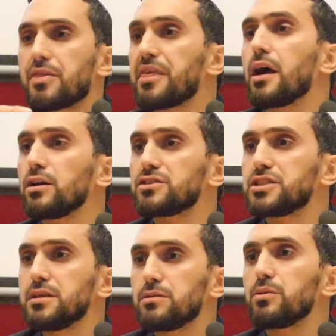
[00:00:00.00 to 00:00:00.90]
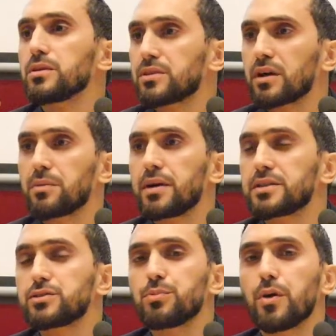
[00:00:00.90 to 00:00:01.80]
theology, we will talk about
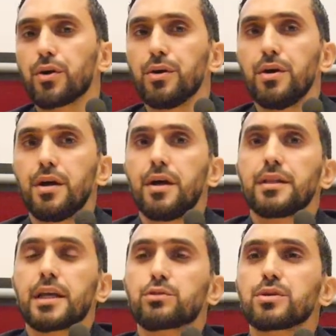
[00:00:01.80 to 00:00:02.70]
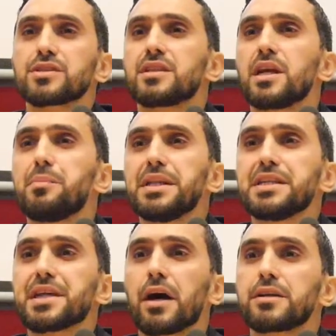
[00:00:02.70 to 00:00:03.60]
it tomorrow, that was an
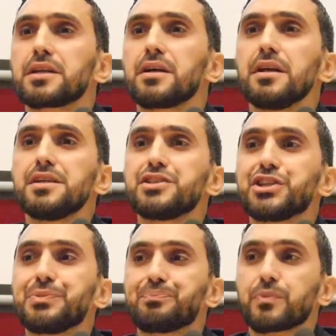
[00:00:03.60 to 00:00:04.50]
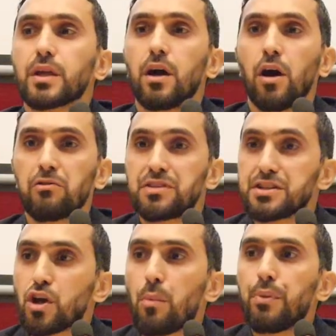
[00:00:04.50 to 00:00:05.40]
immediate articulation of this
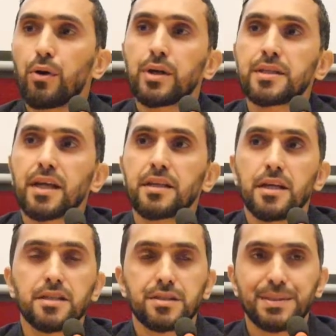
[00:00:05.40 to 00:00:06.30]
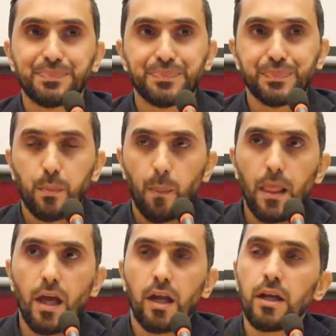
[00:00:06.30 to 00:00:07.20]
component that is
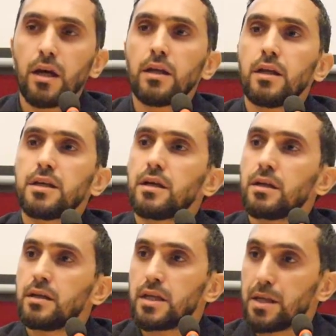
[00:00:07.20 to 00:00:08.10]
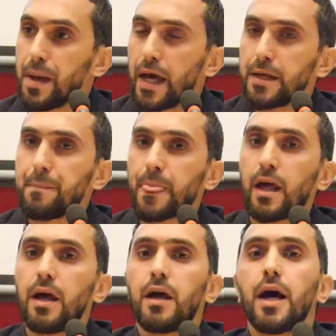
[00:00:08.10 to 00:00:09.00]
al-Iman.
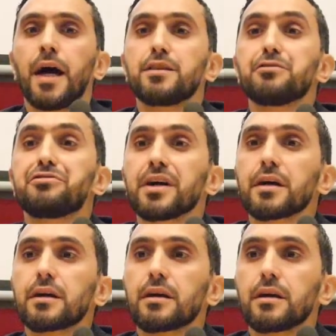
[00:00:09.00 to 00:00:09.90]
And the fiqh,